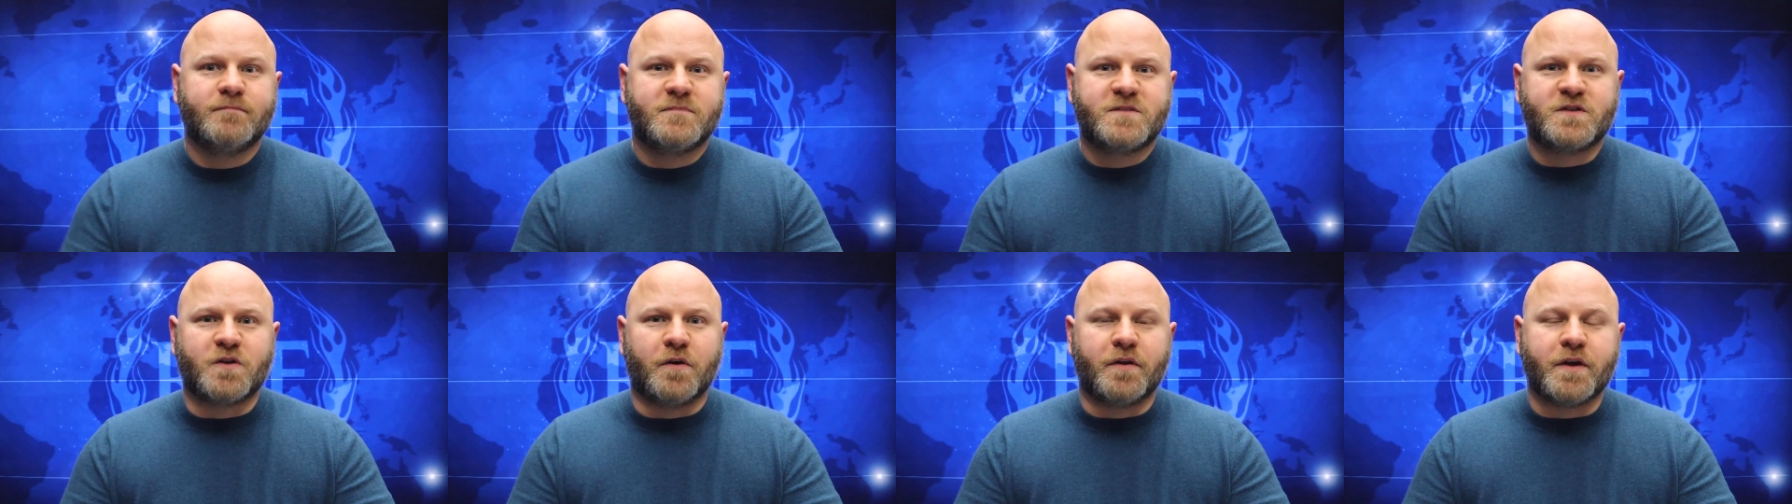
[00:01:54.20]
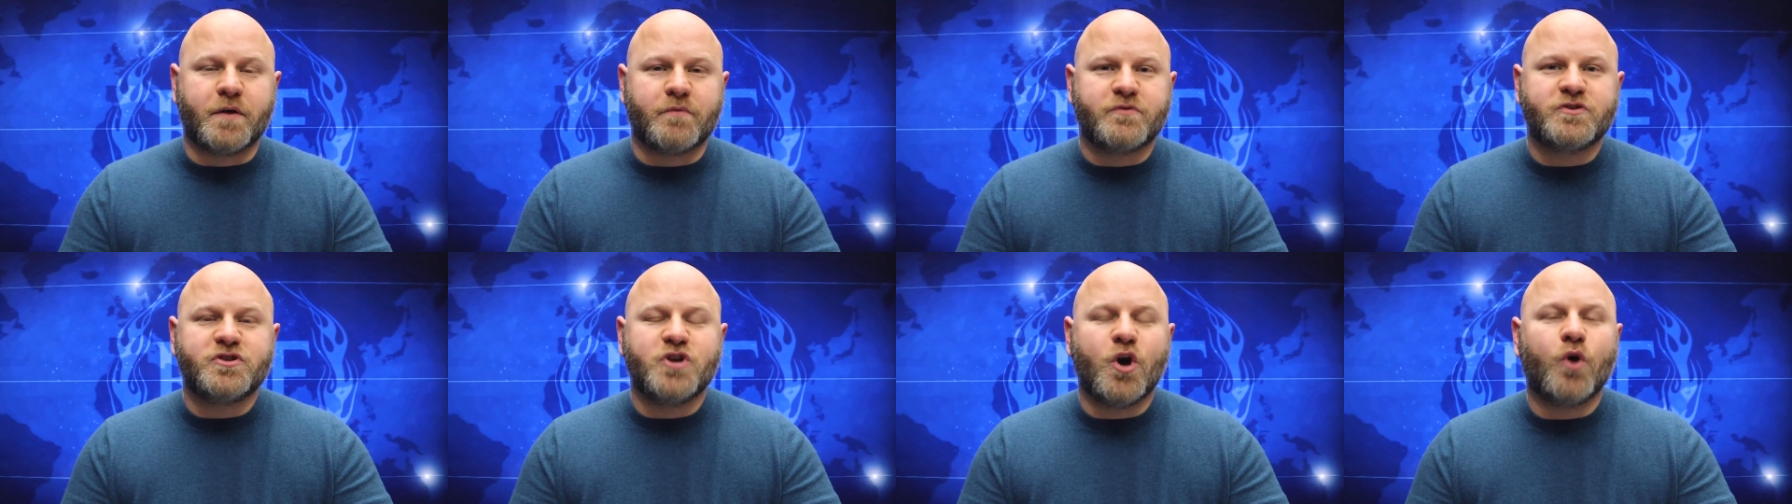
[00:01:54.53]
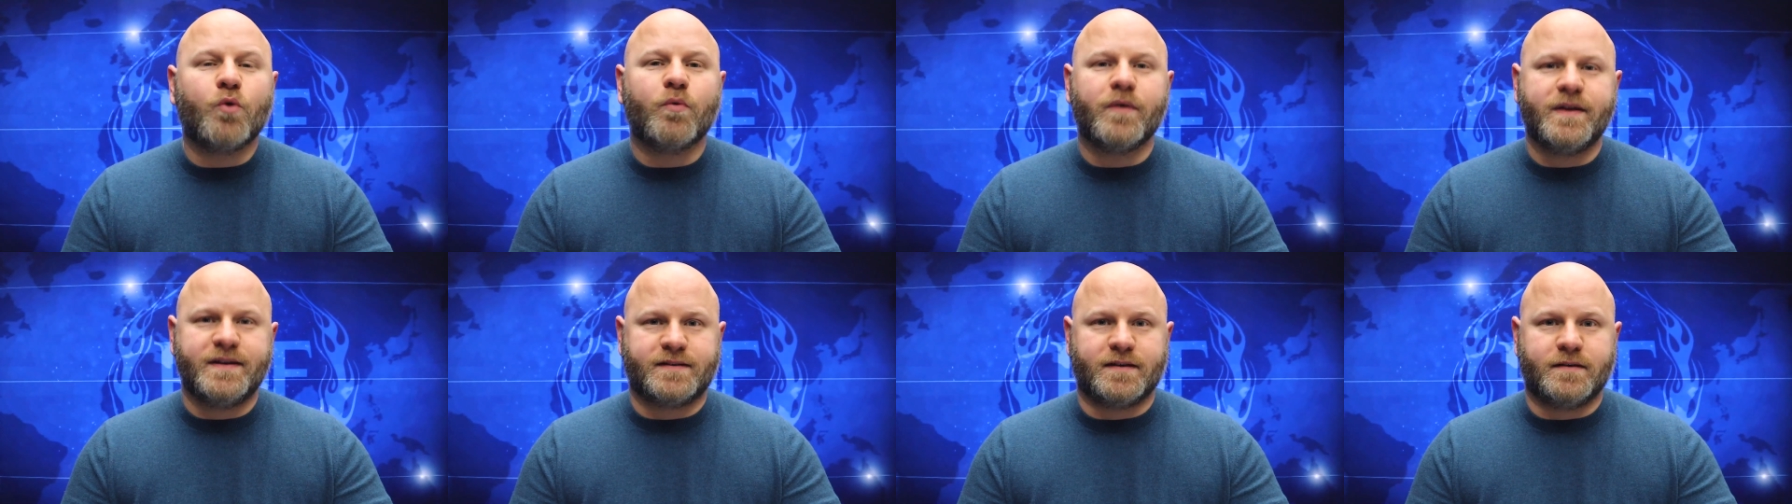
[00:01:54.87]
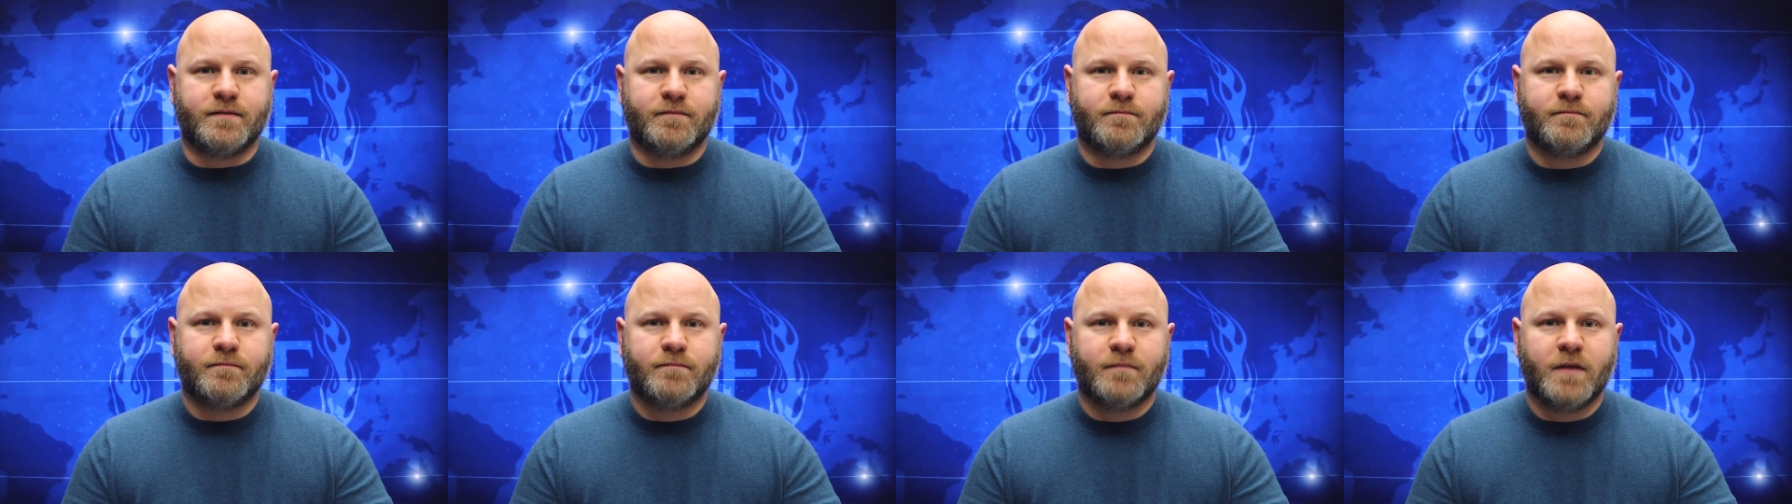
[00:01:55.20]
So there was no
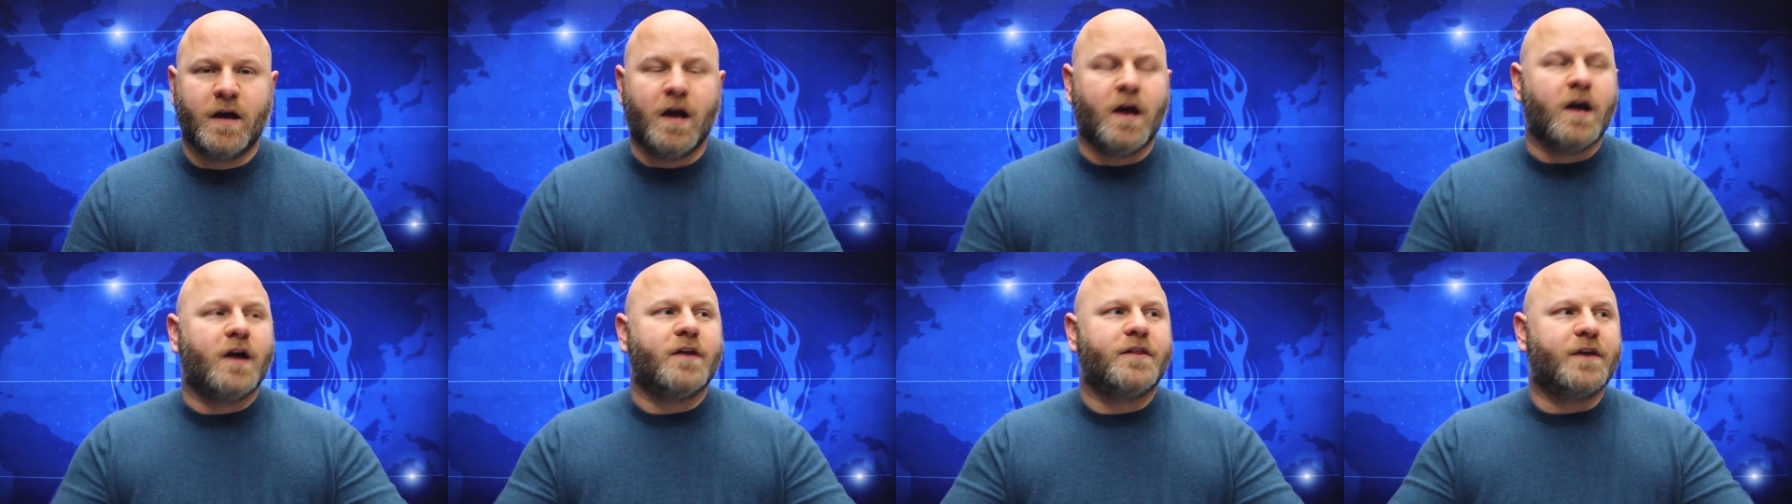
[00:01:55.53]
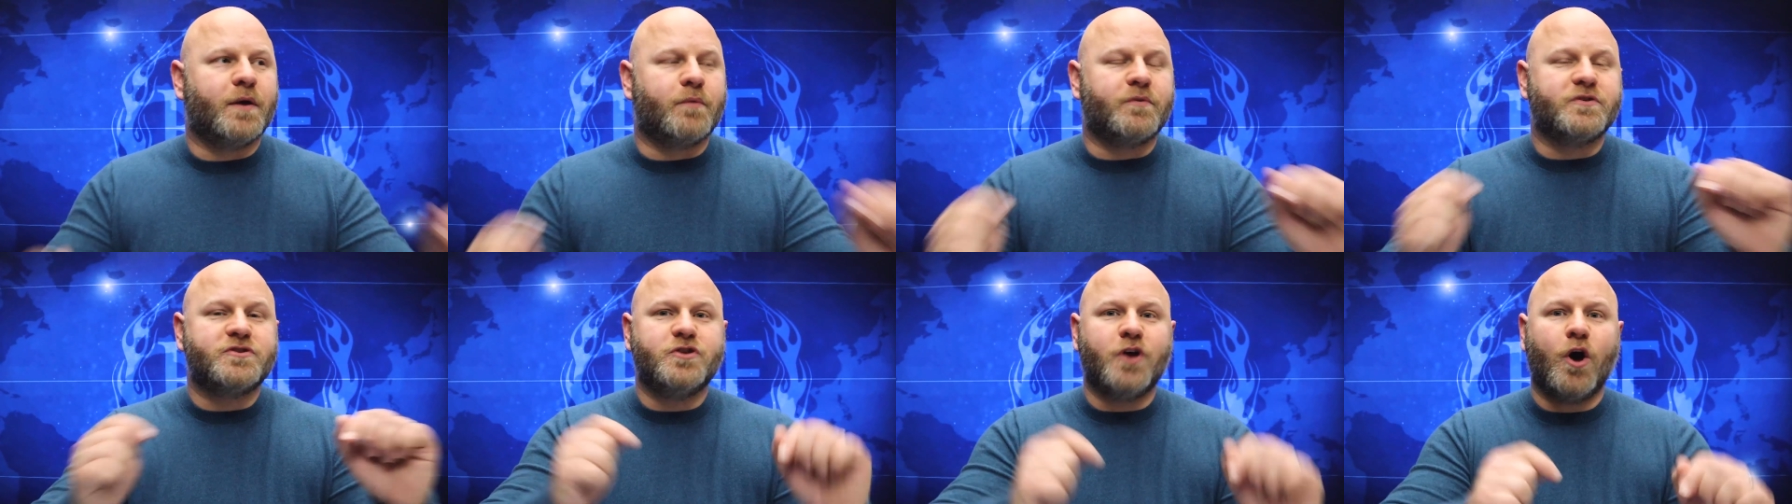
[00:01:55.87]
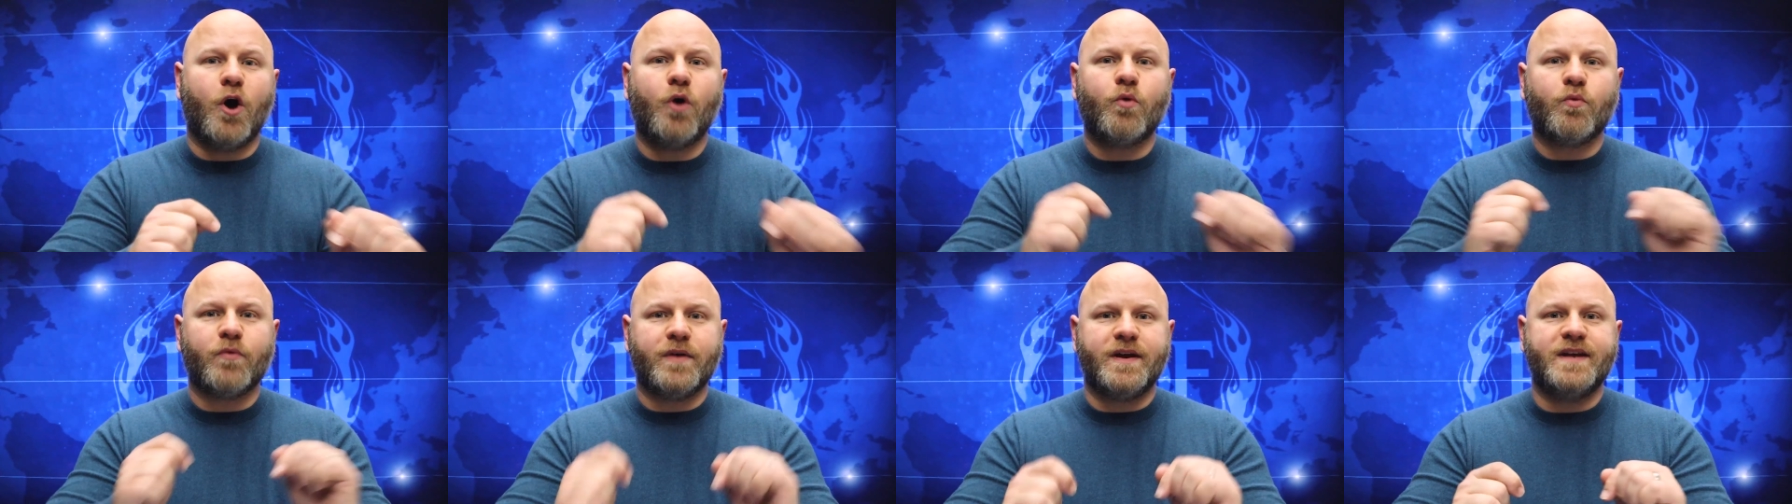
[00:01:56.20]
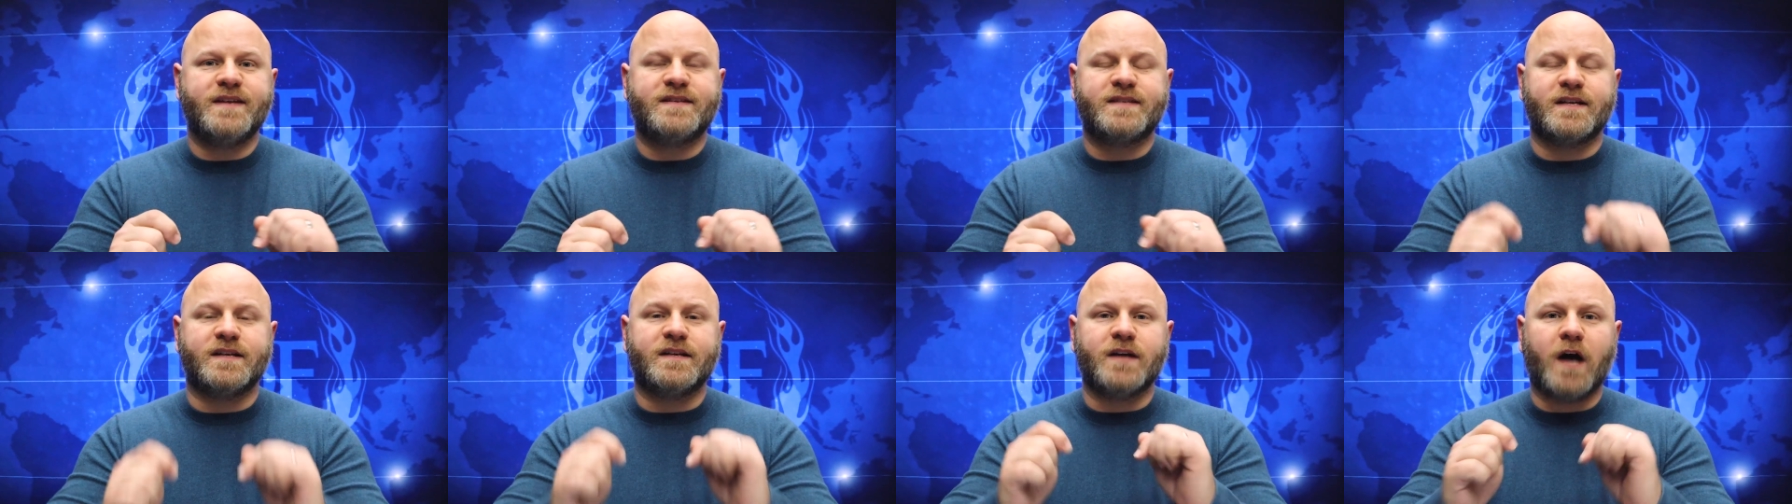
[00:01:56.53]
reason. There was no
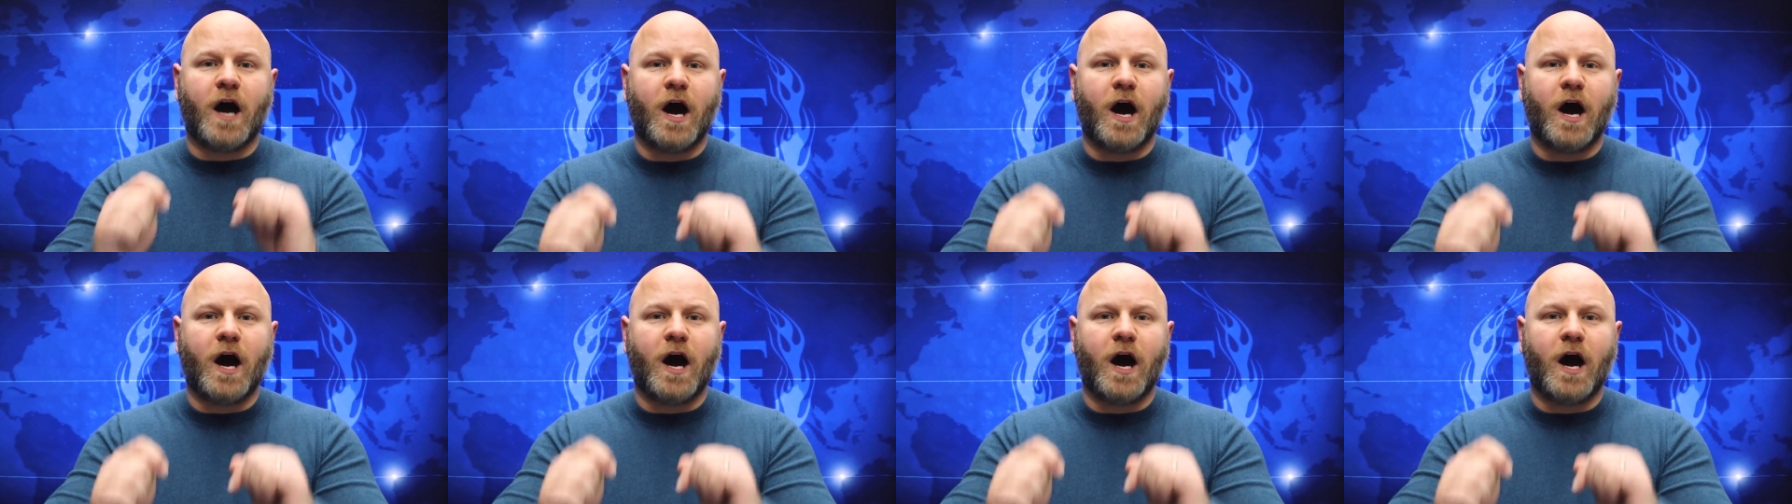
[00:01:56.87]
reason